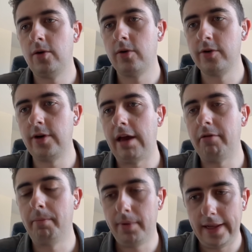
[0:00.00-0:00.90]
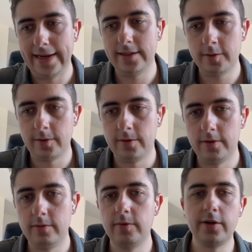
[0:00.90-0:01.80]
or you have a blind
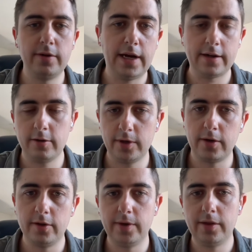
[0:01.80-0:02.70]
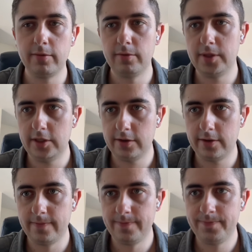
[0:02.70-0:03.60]
hole where you're not going all the way through the
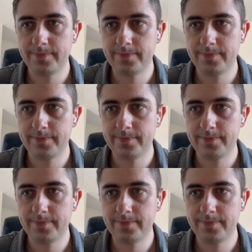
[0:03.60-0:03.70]
material.